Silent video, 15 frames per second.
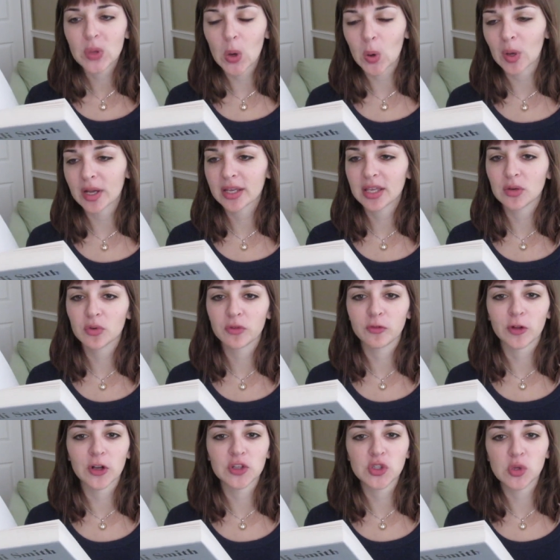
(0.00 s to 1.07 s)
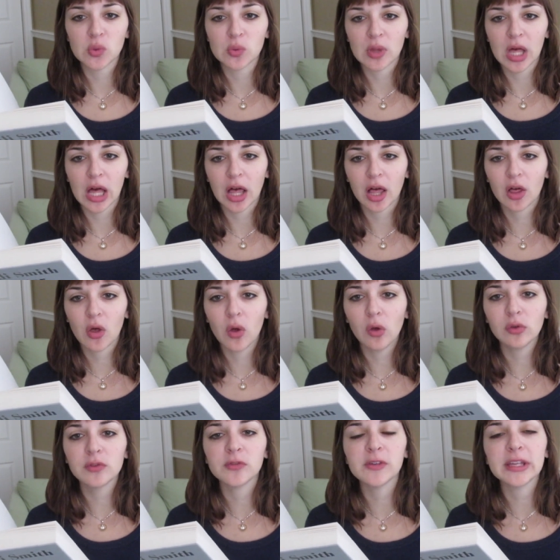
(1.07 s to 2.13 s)
or it can refer to a
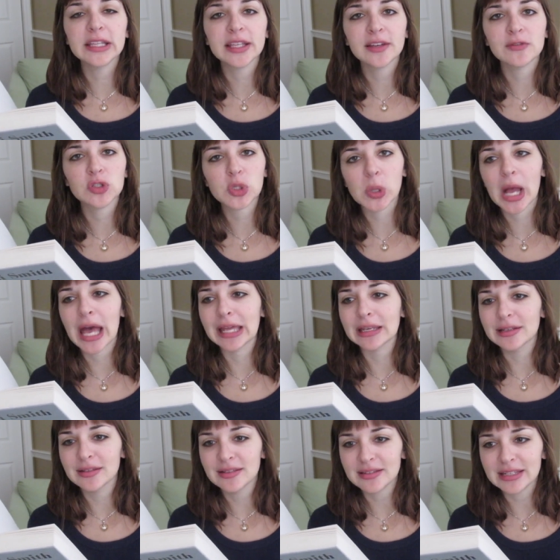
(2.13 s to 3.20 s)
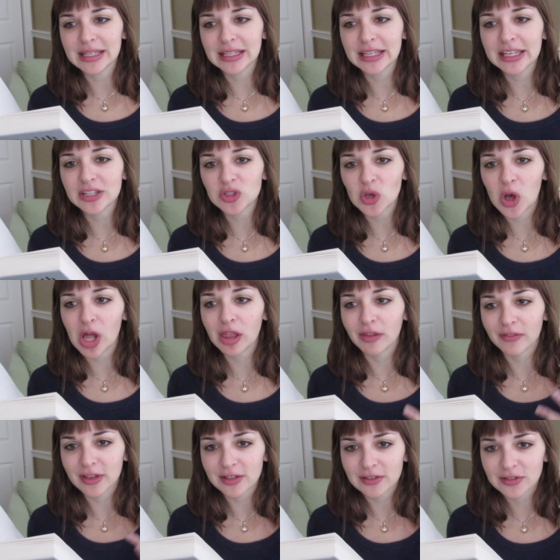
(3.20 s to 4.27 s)
cold feeling of dread stealing into all
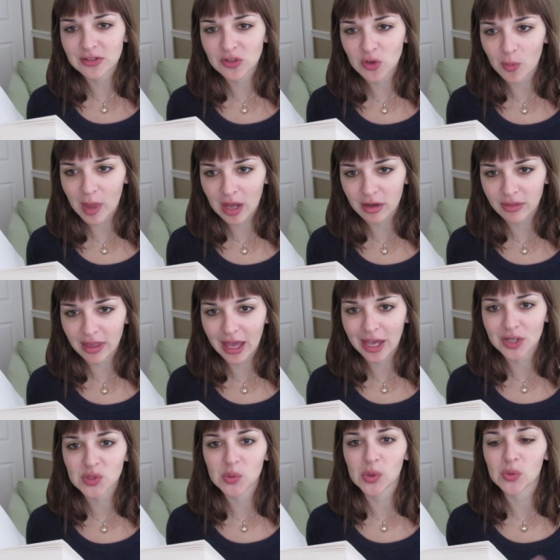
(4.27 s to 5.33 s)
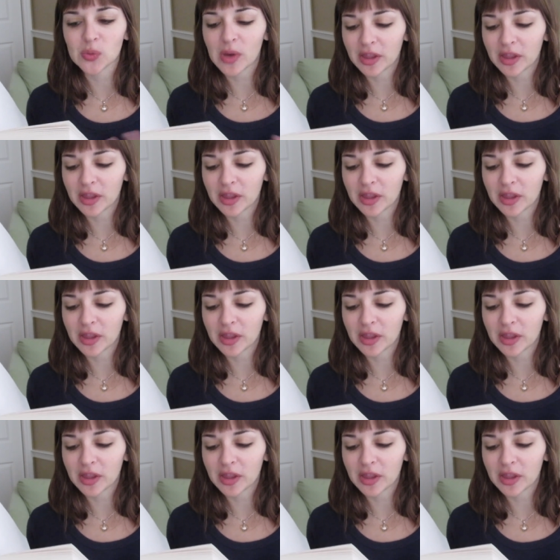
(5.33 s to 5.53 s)
of us, no matter the actual